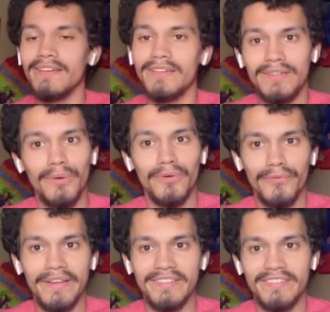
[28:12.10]
Goku
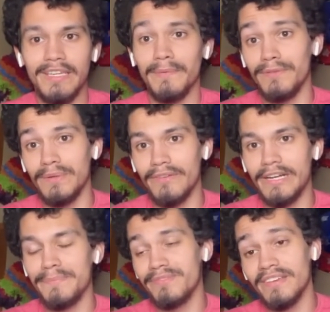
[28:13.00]
Frieza's team of
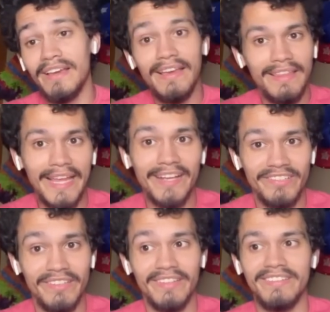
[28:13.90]
Unireps, that
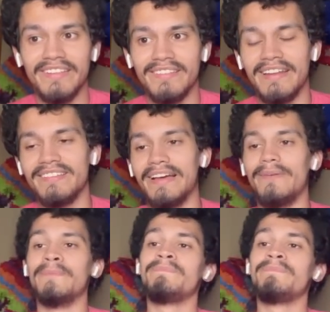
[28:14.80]
shit's consistent as hell.